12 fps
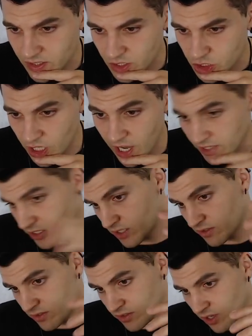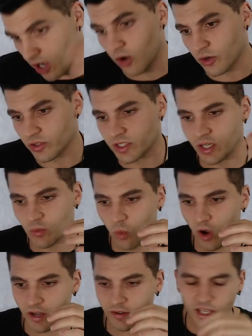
Shat. Oh, you're saying what?